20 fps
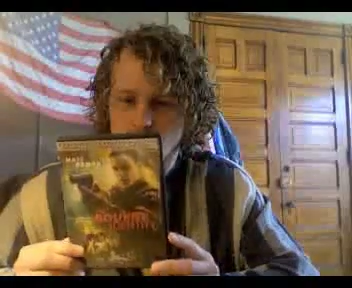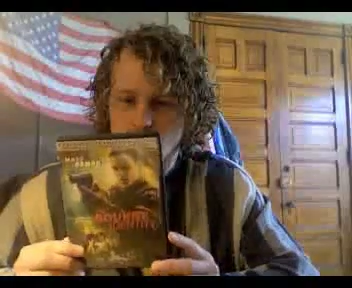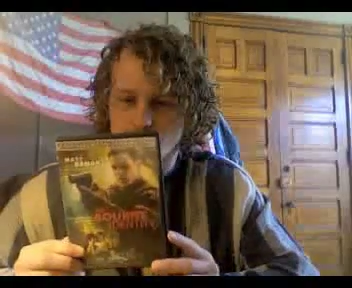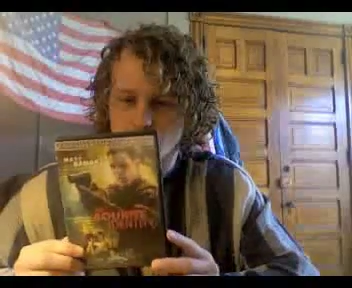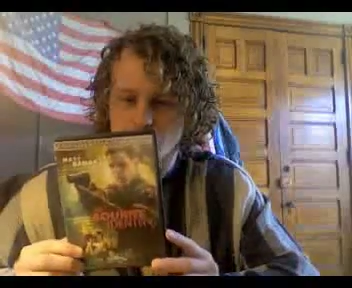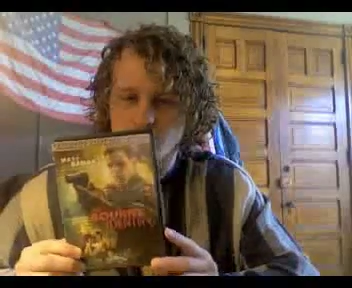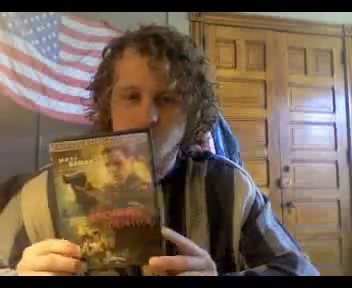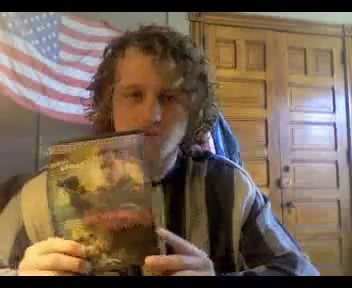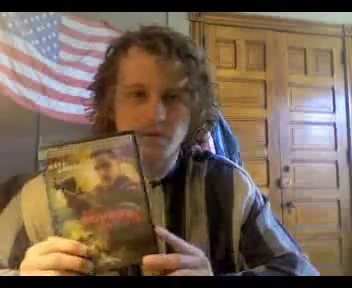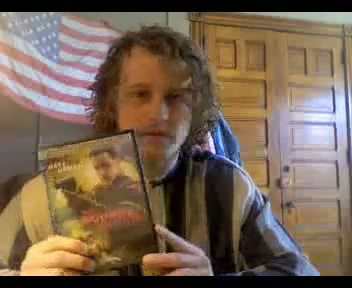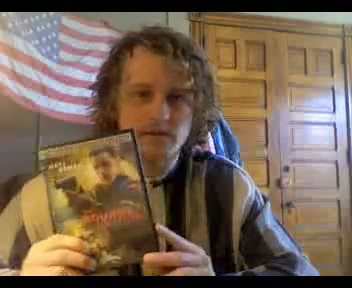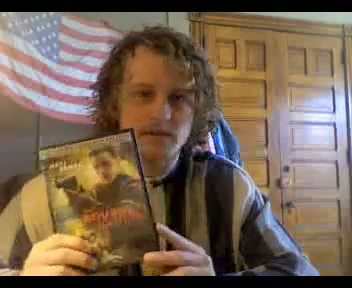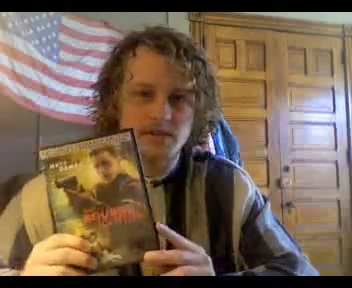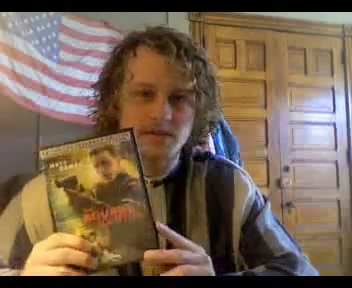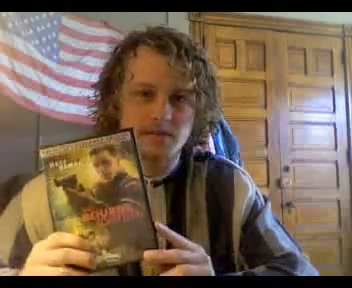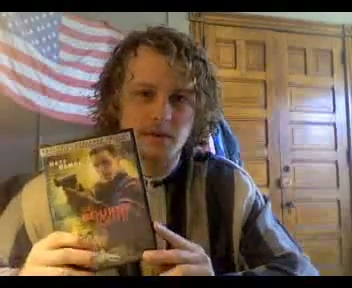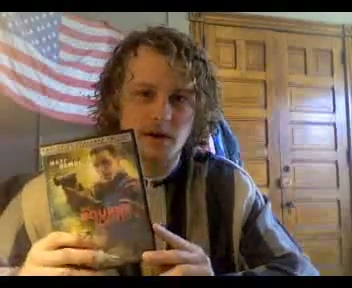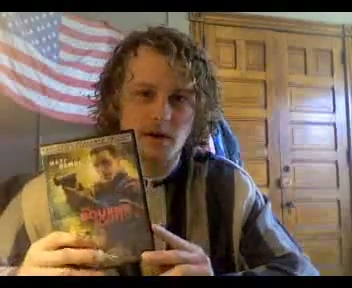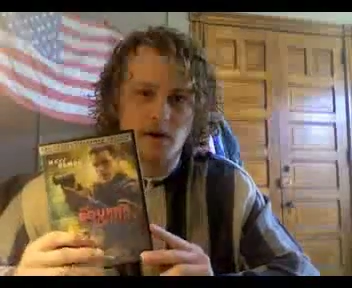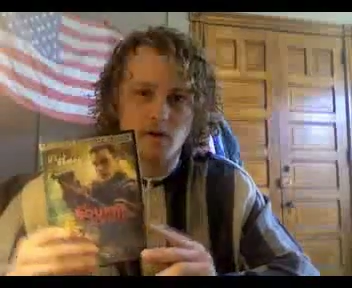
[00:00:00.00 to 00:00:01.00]
This movie is
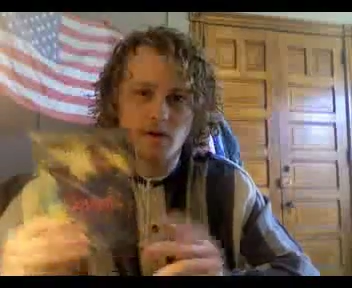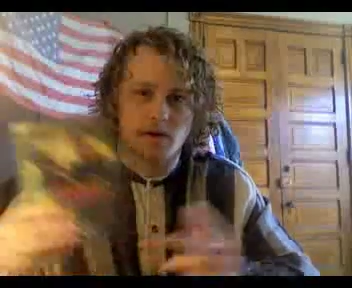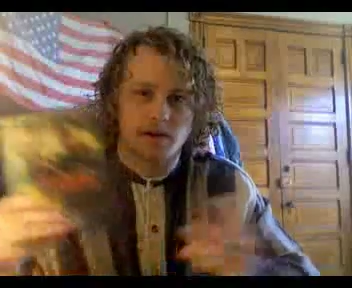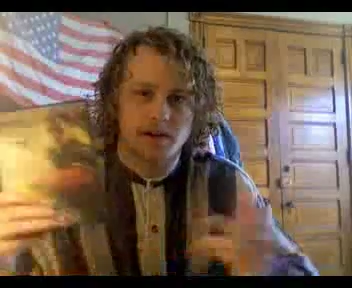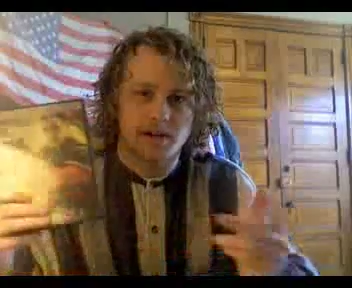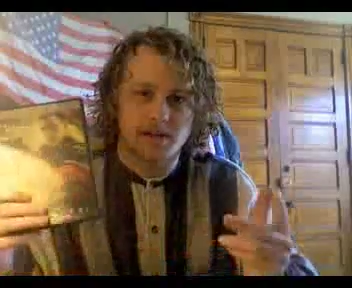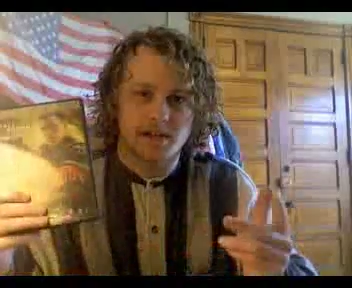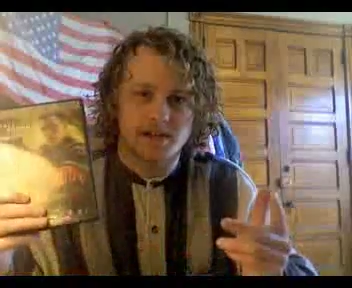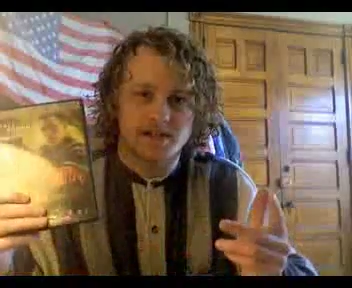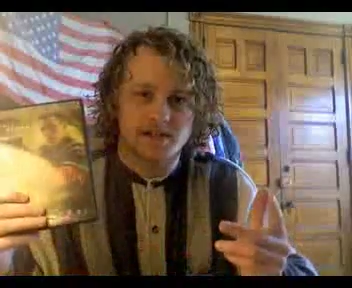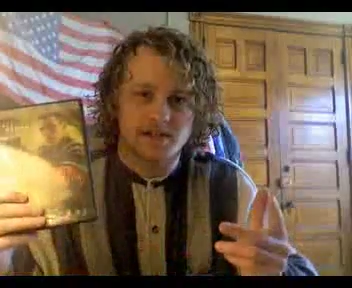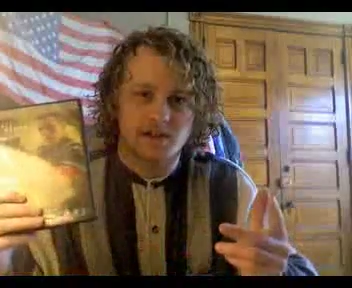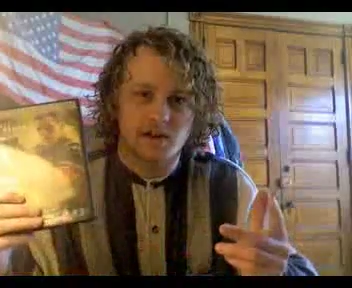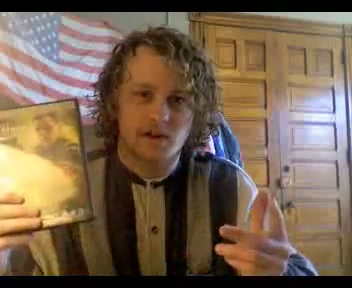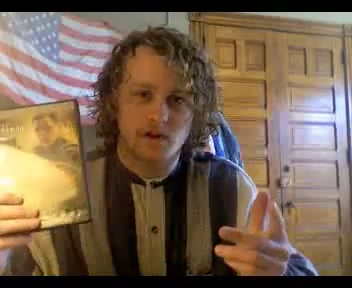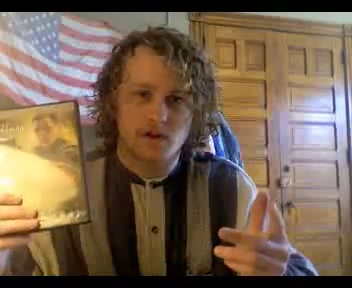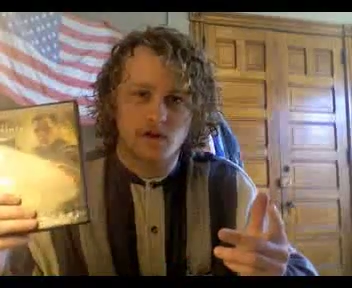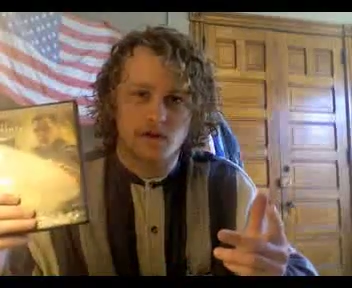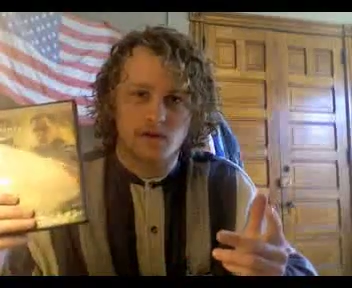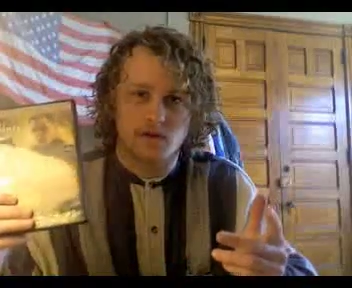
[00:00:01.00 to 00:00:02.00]
about where he doesn't
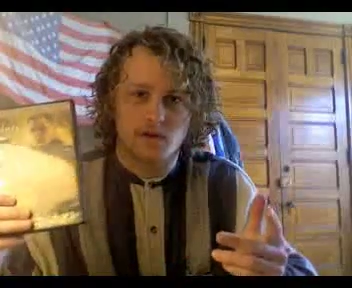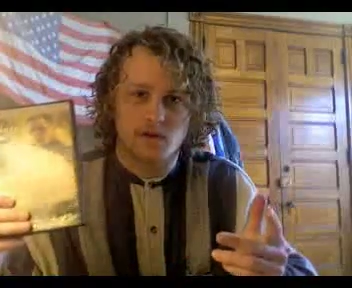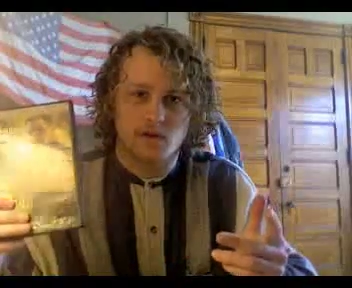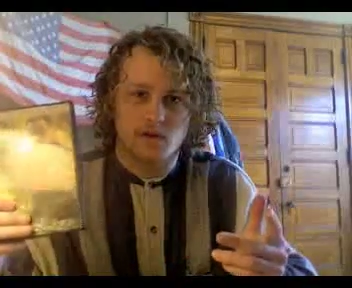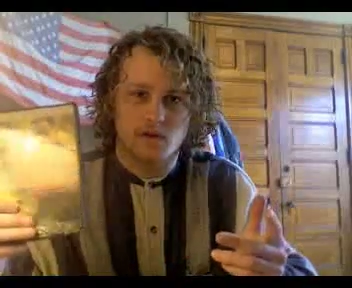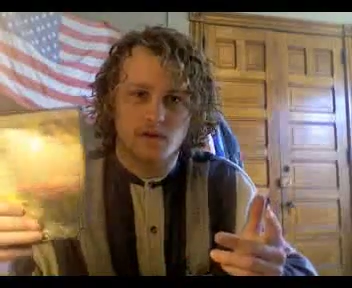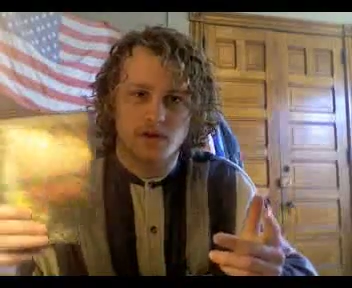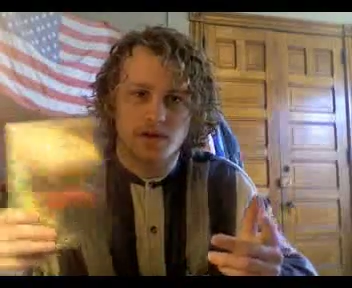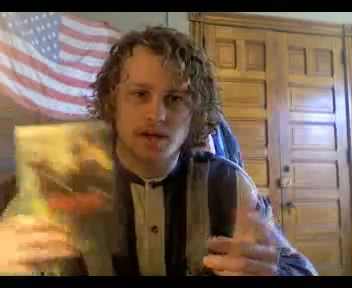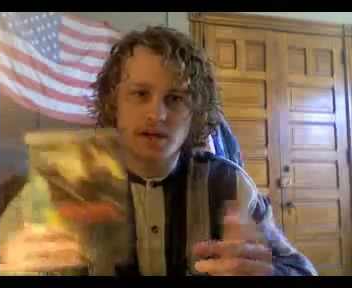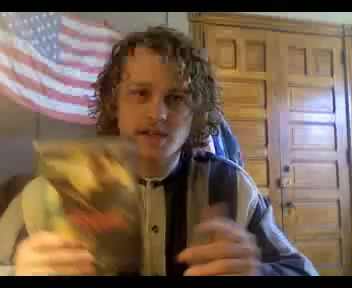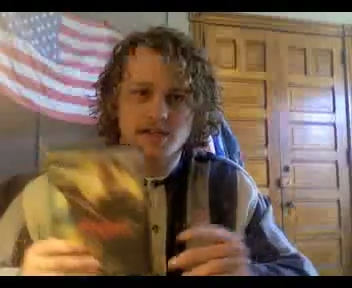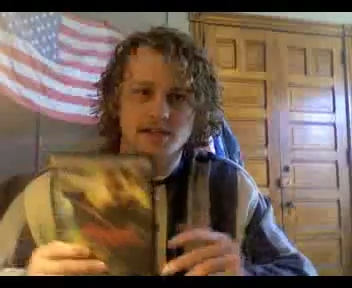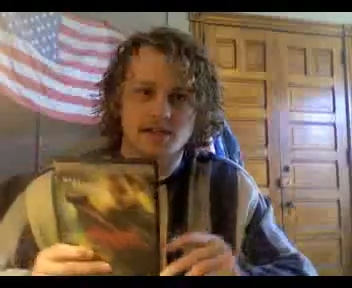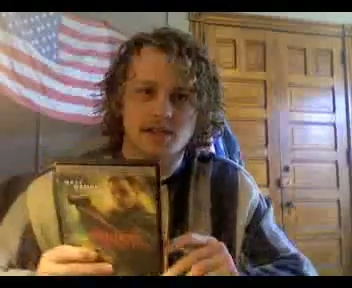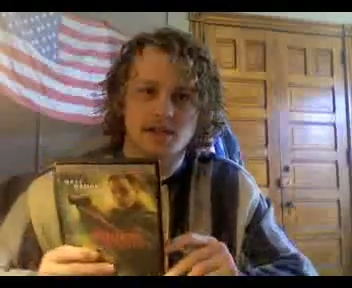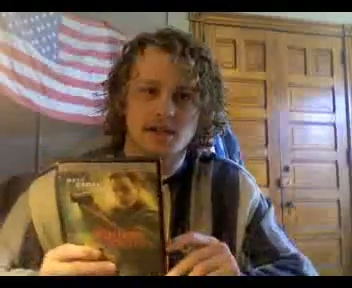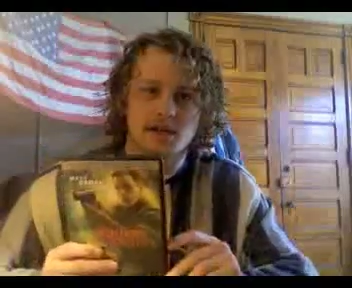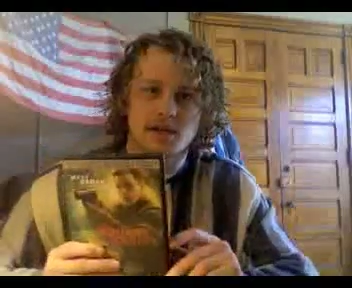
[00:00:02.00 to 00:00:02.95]
know who he is